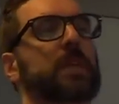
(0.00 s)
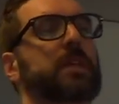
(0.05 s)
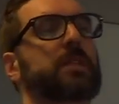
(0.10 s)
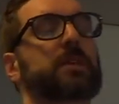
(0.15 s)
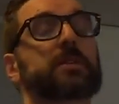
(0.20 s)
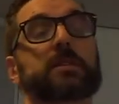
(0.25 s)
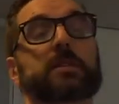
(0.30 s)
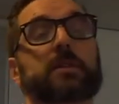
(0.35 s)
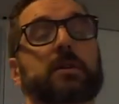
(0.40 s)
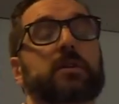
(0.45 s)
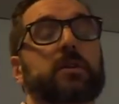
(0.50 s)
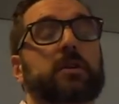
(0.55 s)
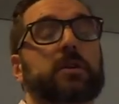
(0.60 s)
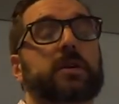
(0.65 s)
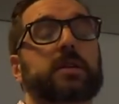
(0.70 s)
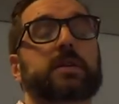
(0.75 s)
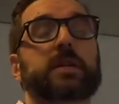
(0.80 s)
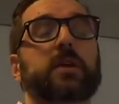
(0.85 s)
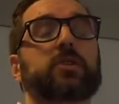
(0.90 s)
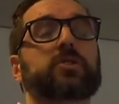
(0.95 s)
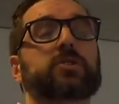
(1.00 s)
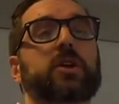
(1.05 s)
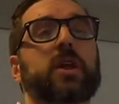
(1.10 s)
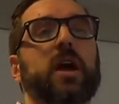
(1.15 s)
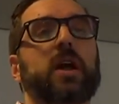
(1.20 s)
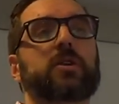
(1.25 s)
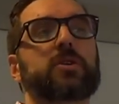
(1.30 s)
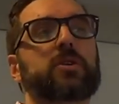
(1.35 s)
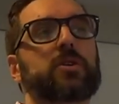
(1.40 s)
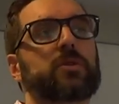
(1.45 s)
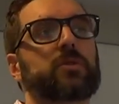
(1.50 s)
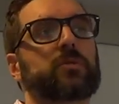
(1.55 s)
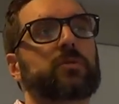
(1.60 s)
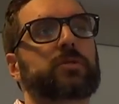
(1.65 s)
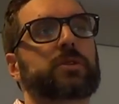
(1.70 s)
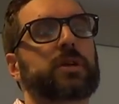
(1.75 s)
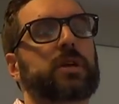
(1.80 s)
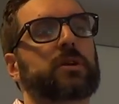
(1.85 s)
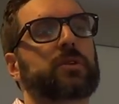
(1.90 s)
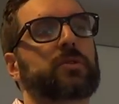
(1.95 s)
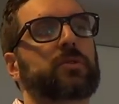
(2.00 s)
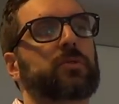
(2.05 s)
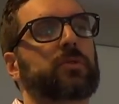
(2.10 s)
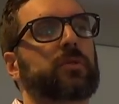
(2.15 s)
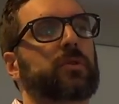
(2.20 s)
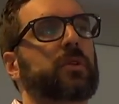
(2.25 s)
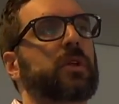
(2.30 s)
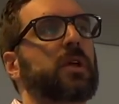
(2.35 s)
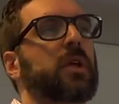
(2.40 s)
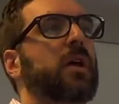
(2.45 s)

this is, containers are not new to Google.